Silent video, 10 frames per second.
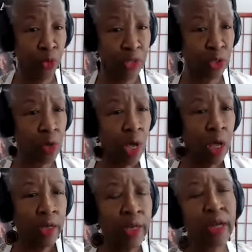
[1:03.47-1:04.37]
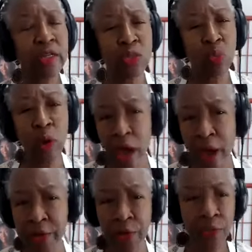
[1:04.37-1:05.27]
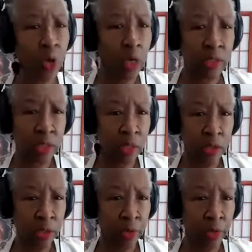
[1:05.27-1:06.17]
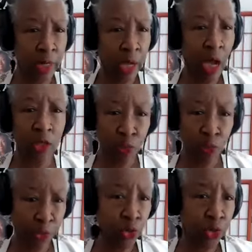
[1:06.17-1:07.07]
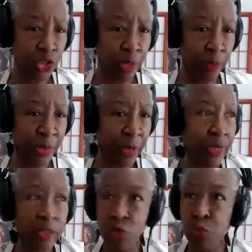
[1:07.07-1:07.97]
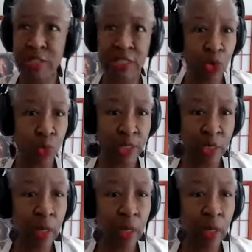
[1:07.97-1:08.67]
So, Nicholas, what are your thoughts concerning entrepreneurship here in 2020?